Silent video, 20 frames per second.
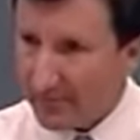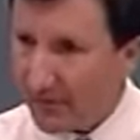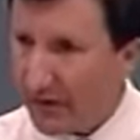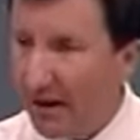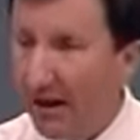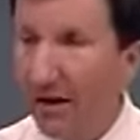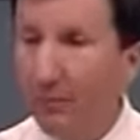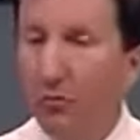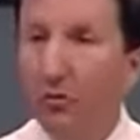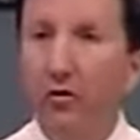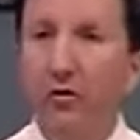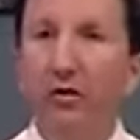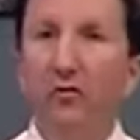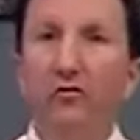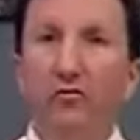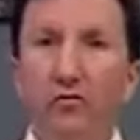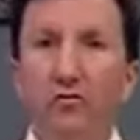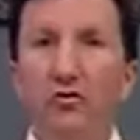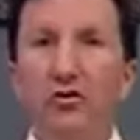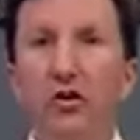I'm working
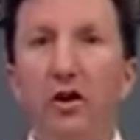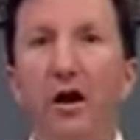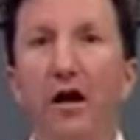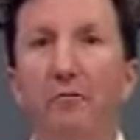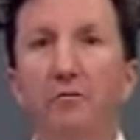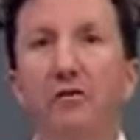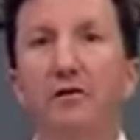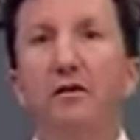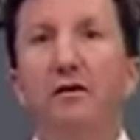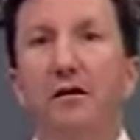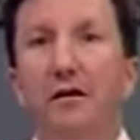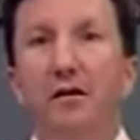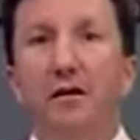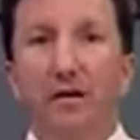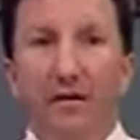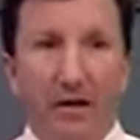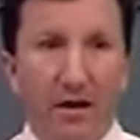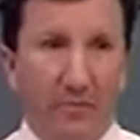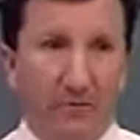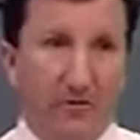2 jobs.
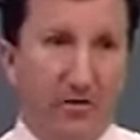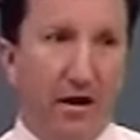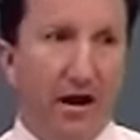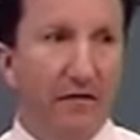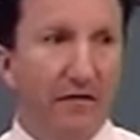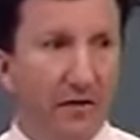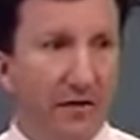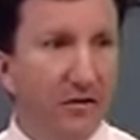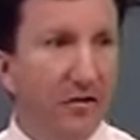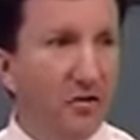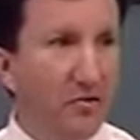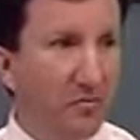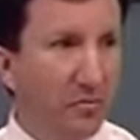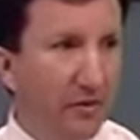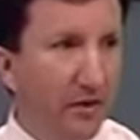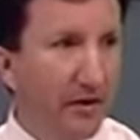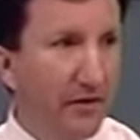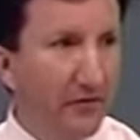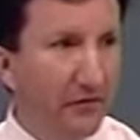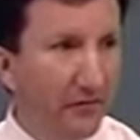I'm driving to this
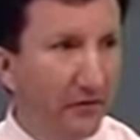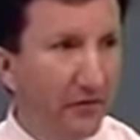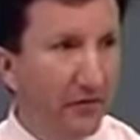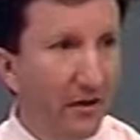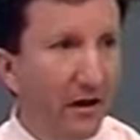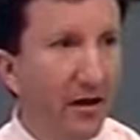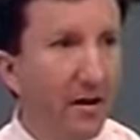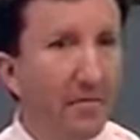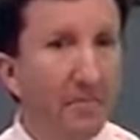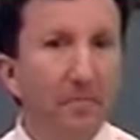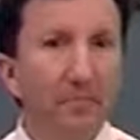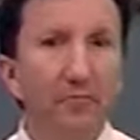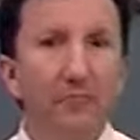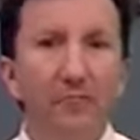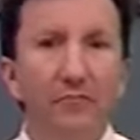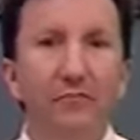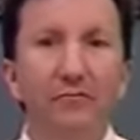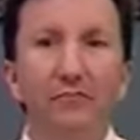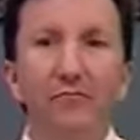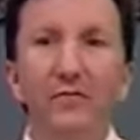place,
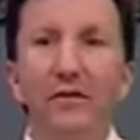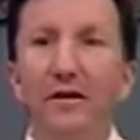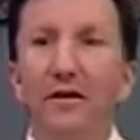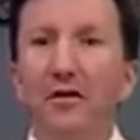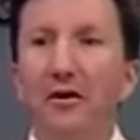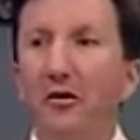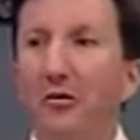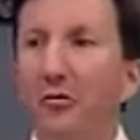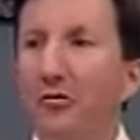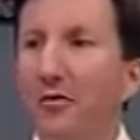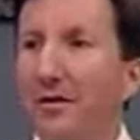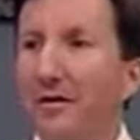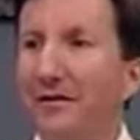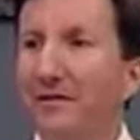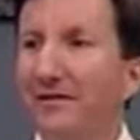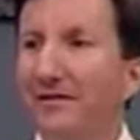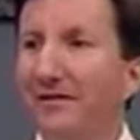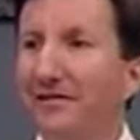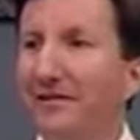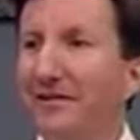
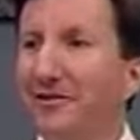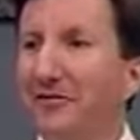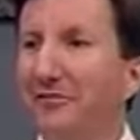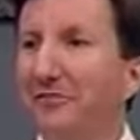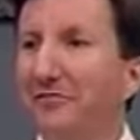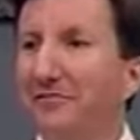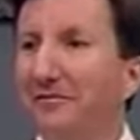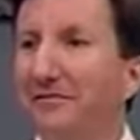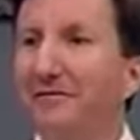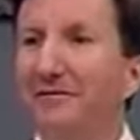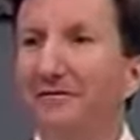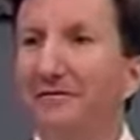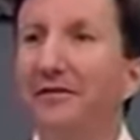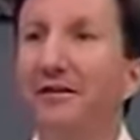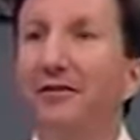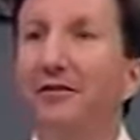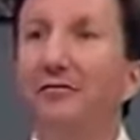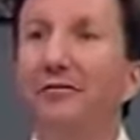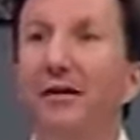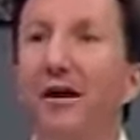
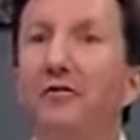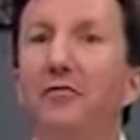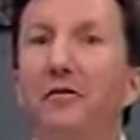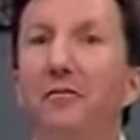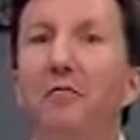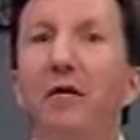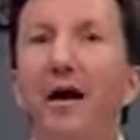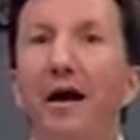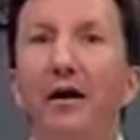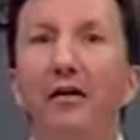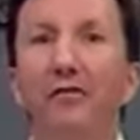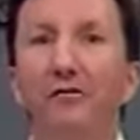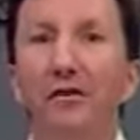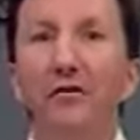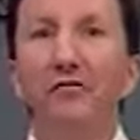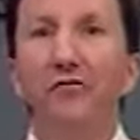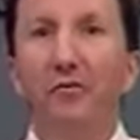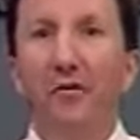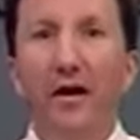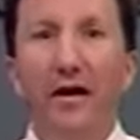100 miles
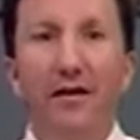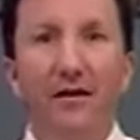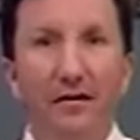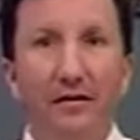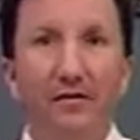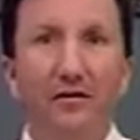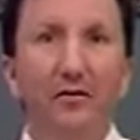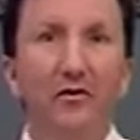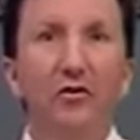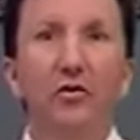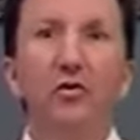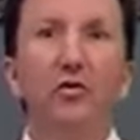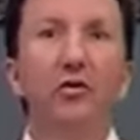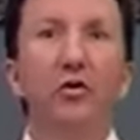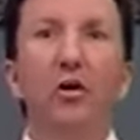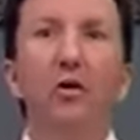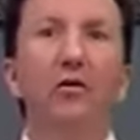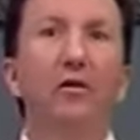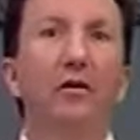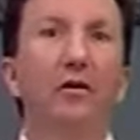each way to
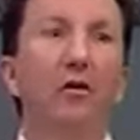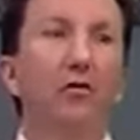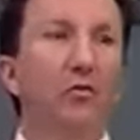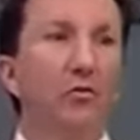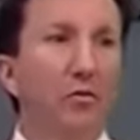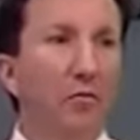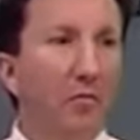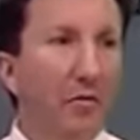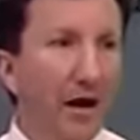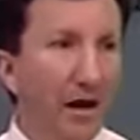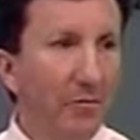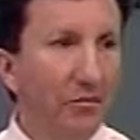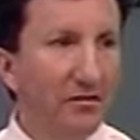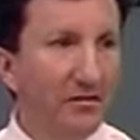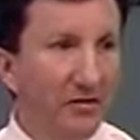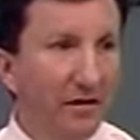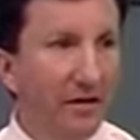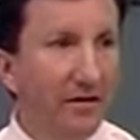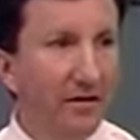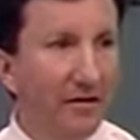go do a Bible
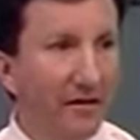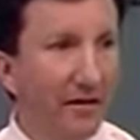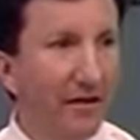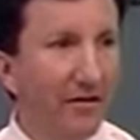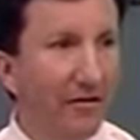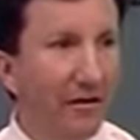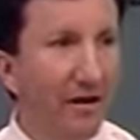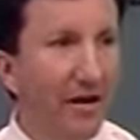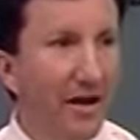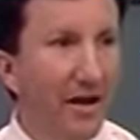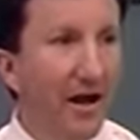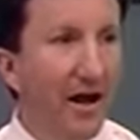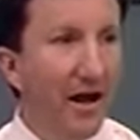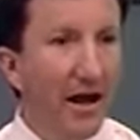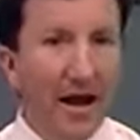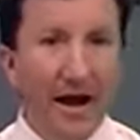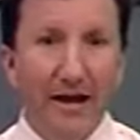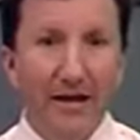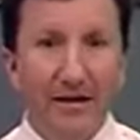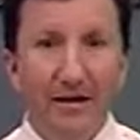study there.
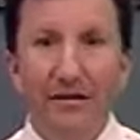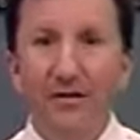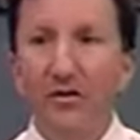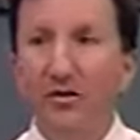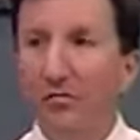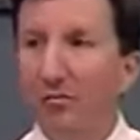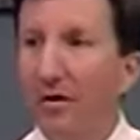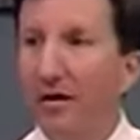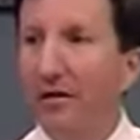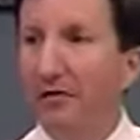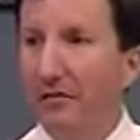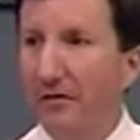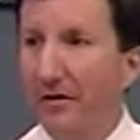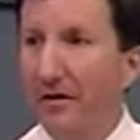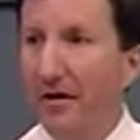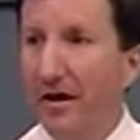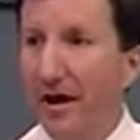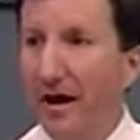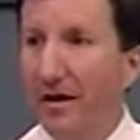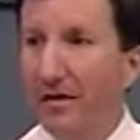I need this money for
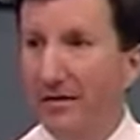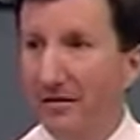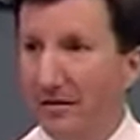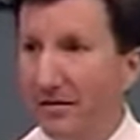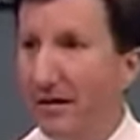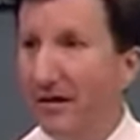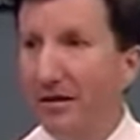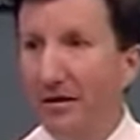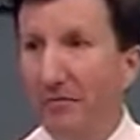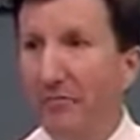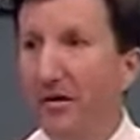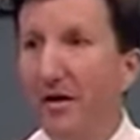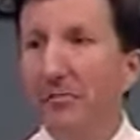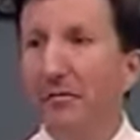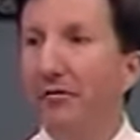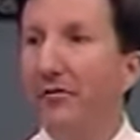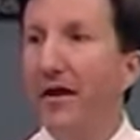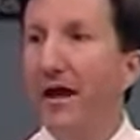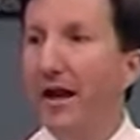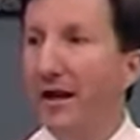gas. People
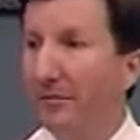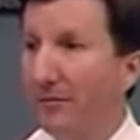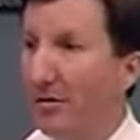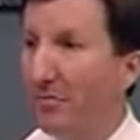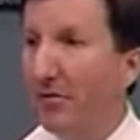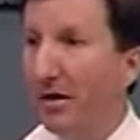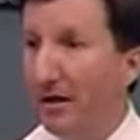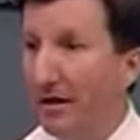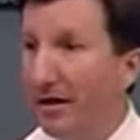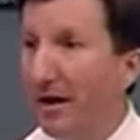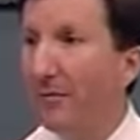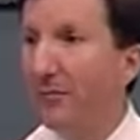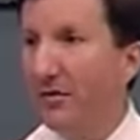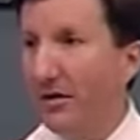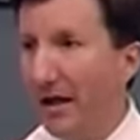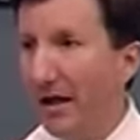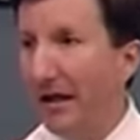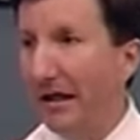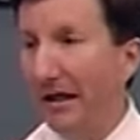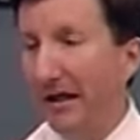are handing me money. I'm
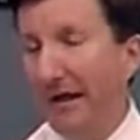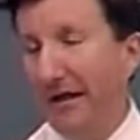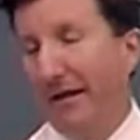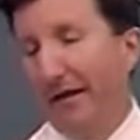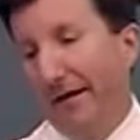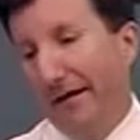taking it.